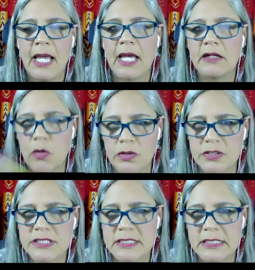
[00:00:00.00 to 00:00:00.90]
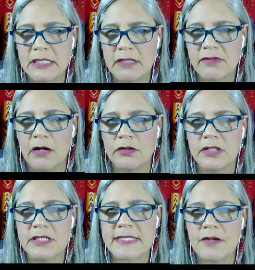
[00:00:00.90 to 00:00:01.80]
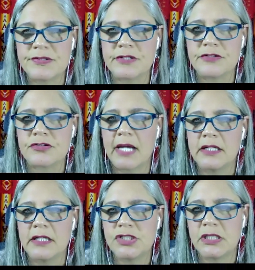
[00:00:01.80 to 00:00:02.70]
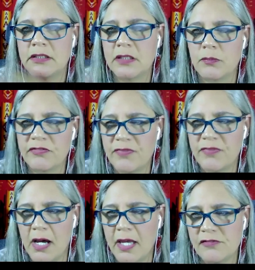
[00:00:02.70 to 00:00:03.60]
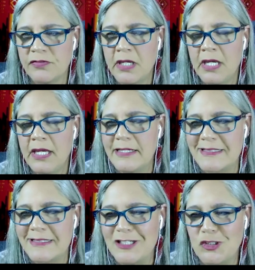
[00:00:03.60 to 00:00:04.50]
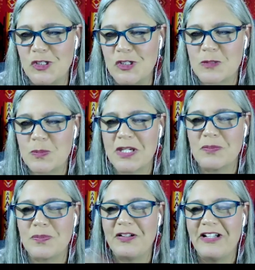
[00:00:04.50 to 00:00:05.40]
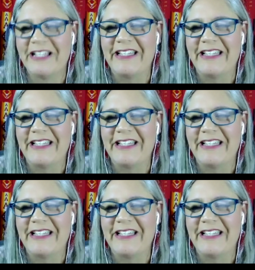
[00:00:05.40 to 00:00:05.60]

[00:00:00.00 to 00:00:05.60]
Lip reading: And of course, the City of Calgary's housing strategy, number 5, is Indigenous people,